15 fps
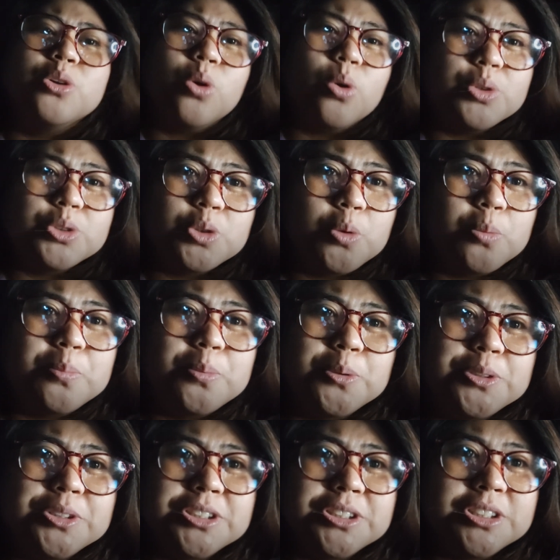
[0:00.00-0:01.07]
you also
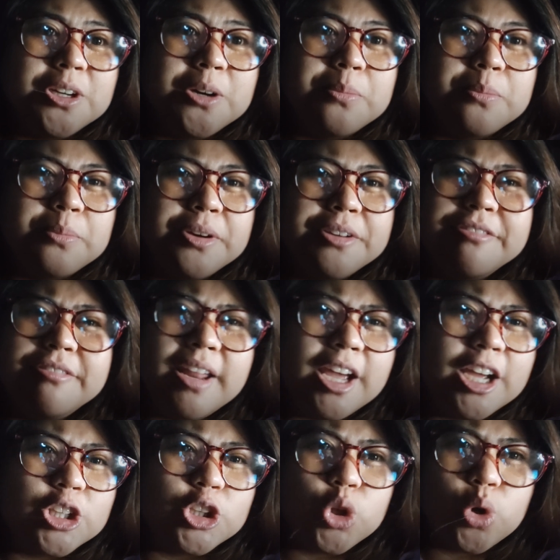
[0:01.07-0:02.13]
put some
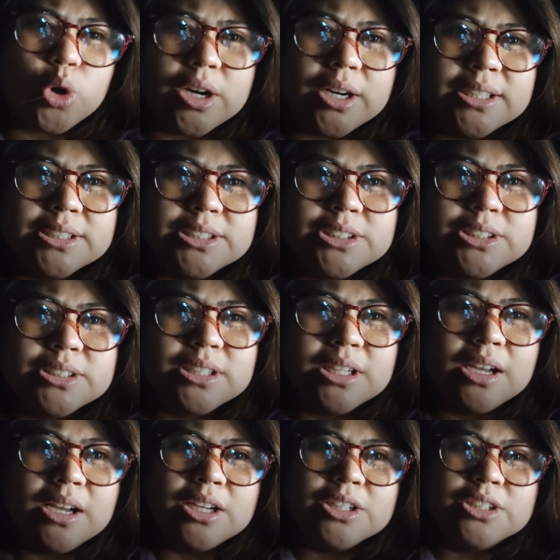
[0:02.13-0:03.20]
reflectors,
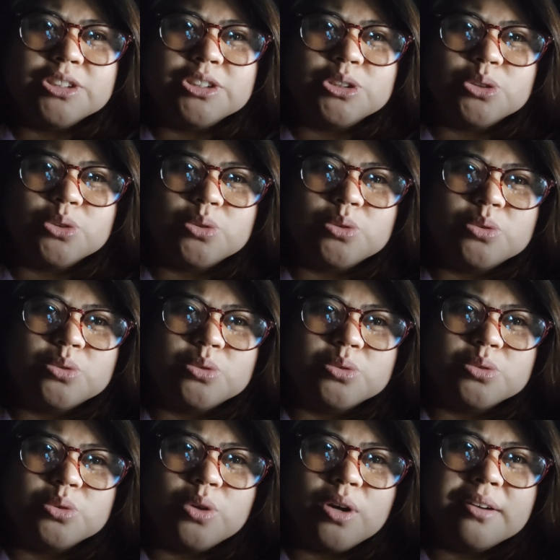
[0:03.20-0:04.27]

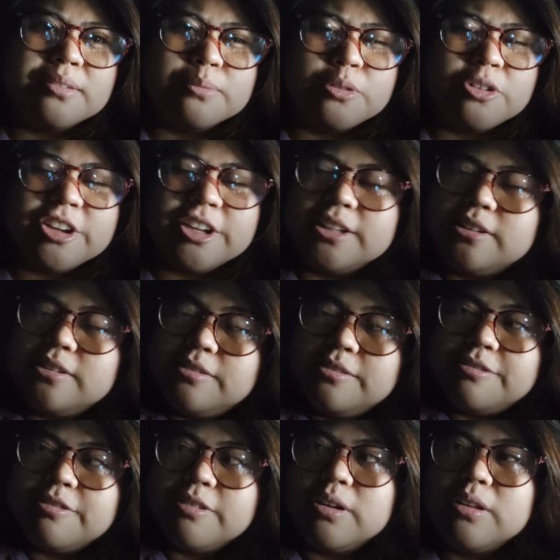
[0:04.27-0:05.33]
so to avoid
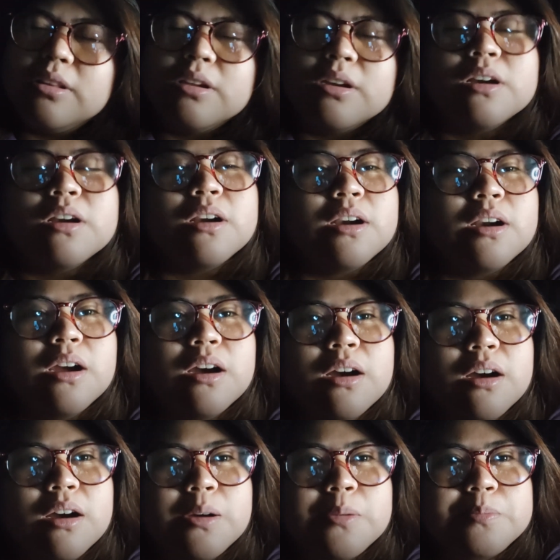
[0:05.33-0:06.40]
further
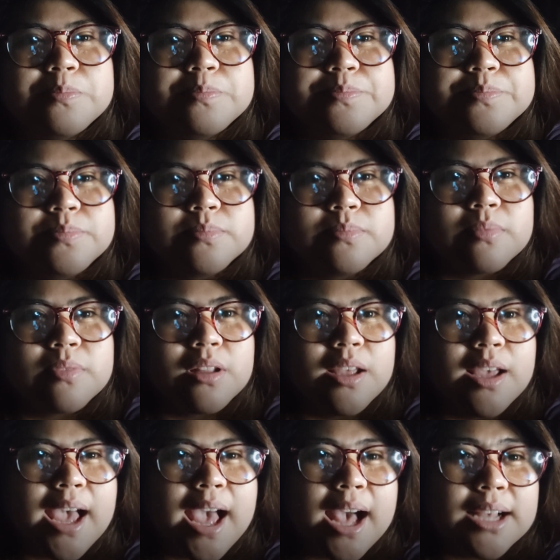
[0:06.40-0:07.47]

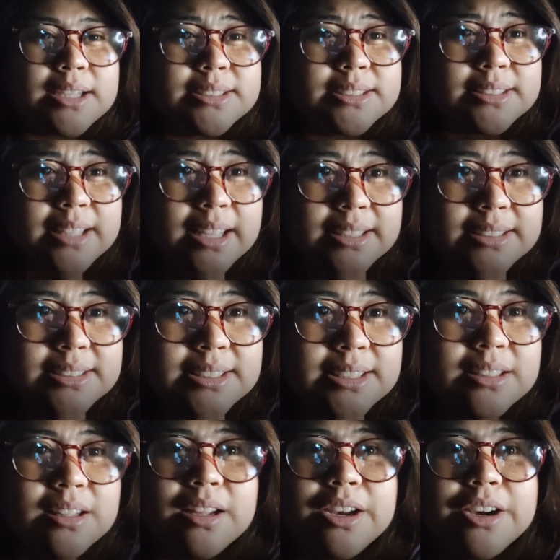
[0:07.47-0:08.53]
accidents in
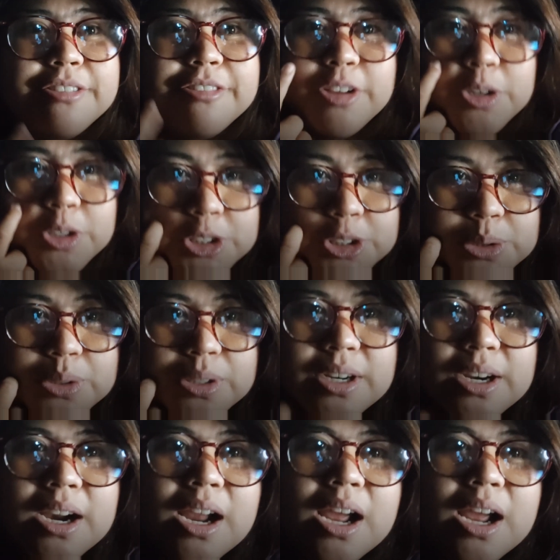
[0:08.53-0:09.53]
the near future,